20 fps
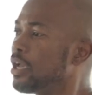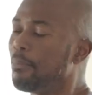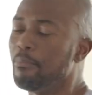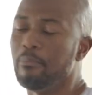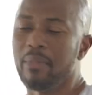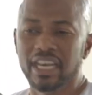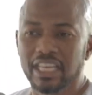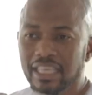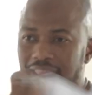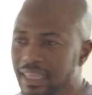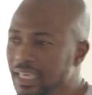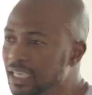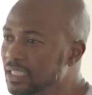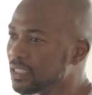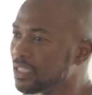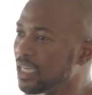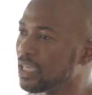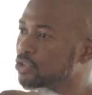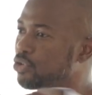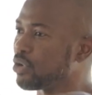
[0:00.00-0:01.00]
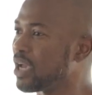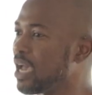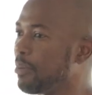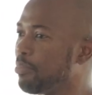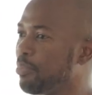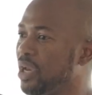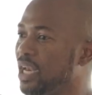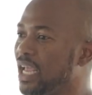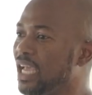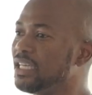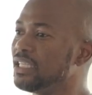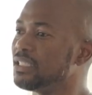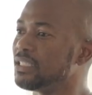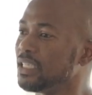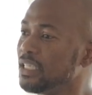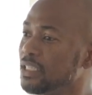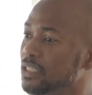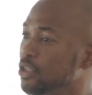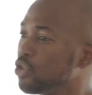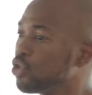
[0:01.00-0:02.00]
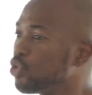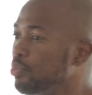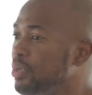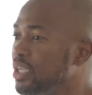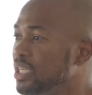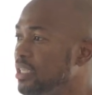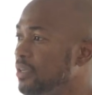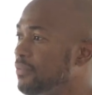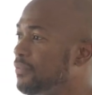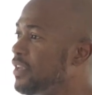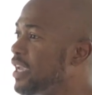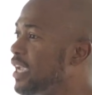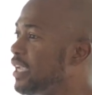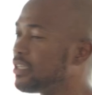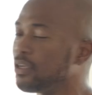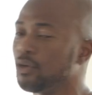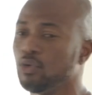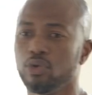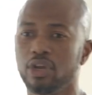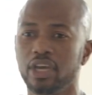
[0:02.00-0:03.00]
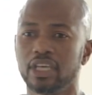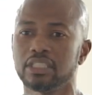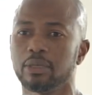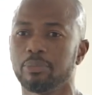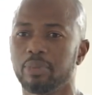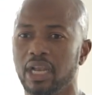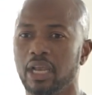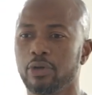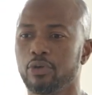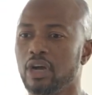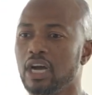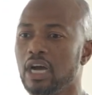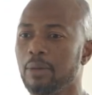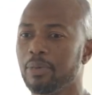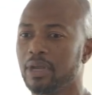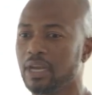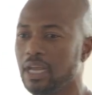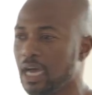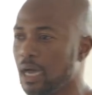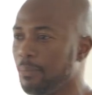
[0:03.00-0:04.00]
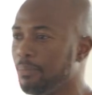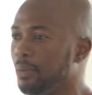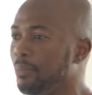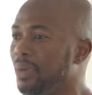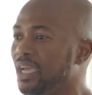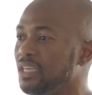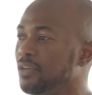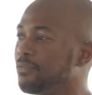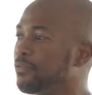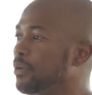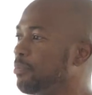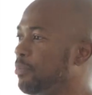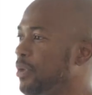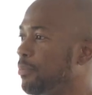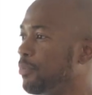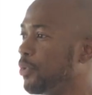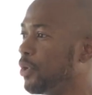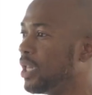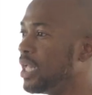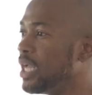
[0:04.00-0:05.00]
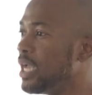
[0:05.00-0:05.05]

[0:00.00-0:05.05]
many things start to happen and it's easy to be deviated unaweza pelekwa hapa na hapa by different people